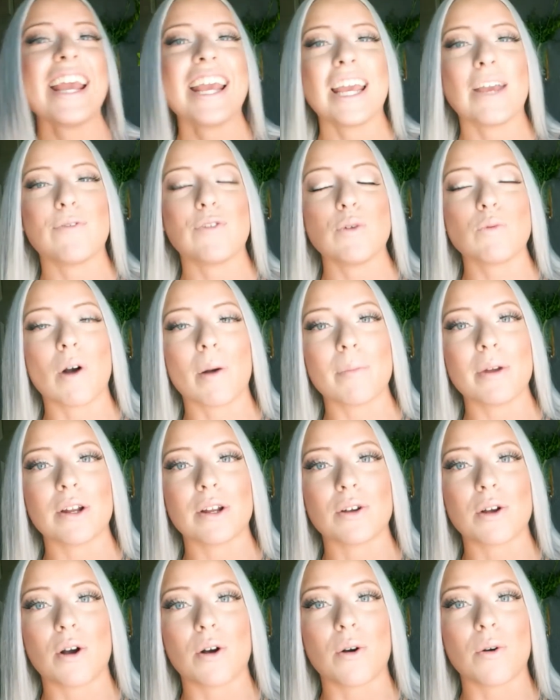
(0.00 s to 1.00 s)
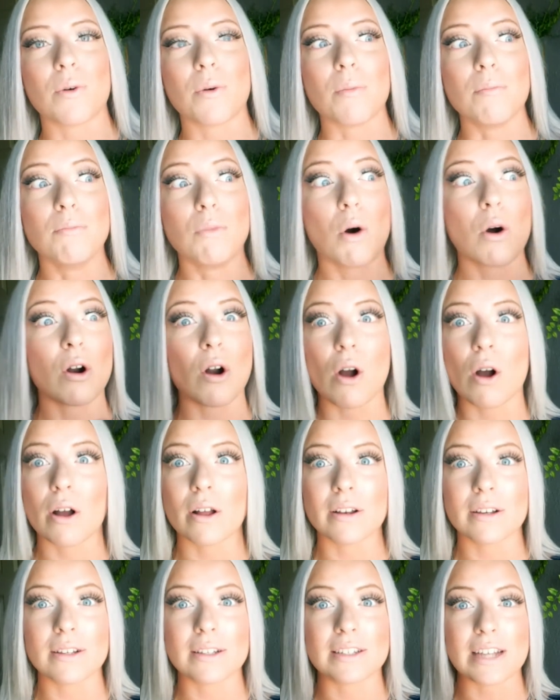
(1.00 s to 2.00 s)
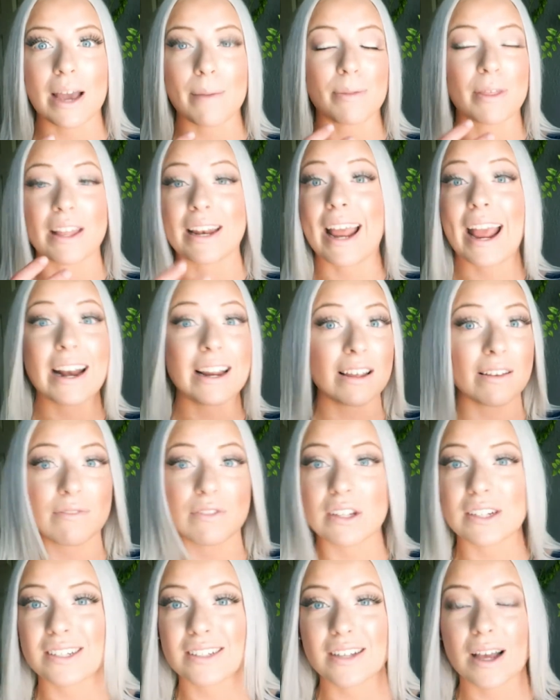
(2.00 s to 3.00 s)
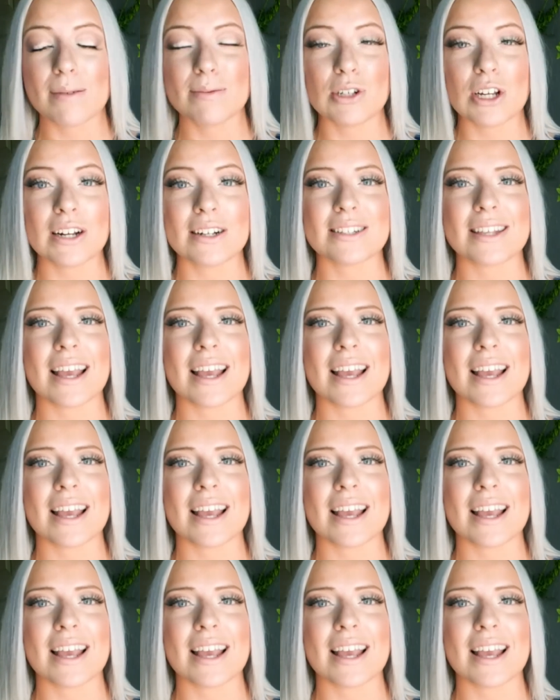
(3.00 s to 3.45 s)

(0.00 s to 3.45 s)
if you want me to go more on depth in any of these subjects,